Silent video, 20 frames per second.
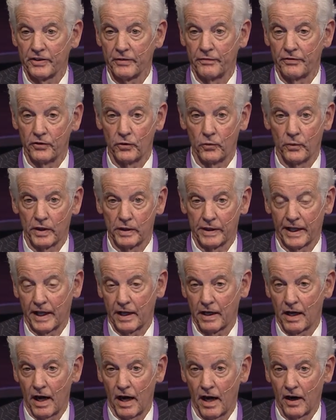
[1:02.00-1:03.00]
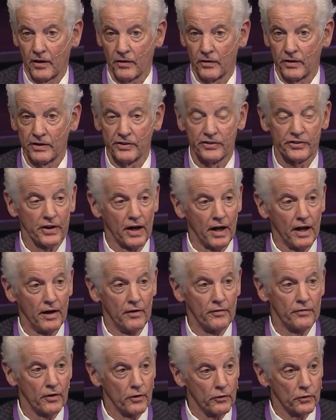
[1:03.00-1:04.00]
if you will, a congress
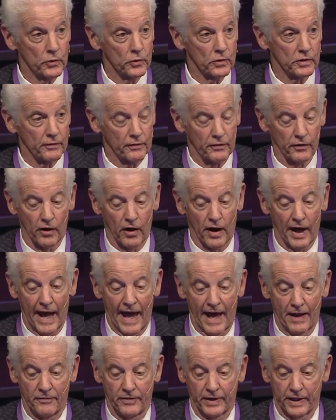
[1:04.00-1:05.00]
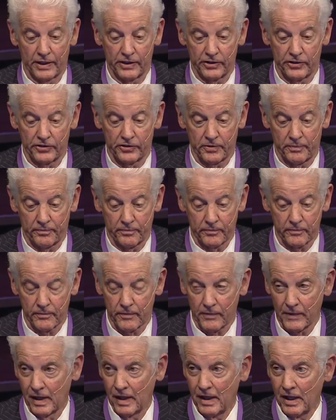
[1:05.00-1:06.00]
of rule of law advocates.
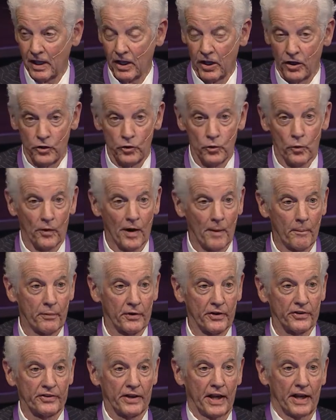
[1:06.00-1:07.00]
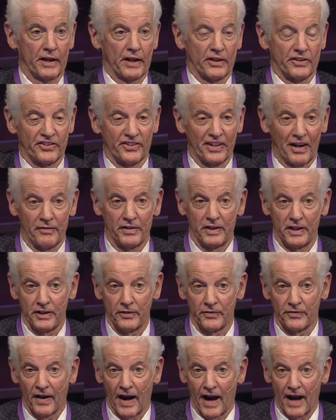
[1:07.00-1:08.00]
You represent
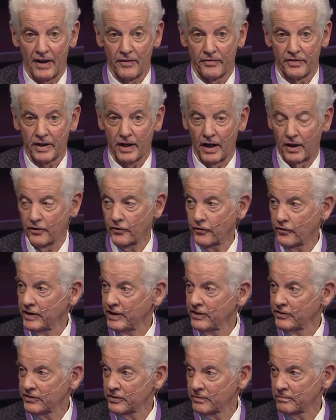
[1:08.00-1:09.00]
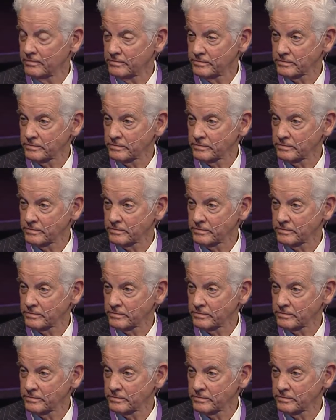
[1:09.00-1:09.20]
75 countries.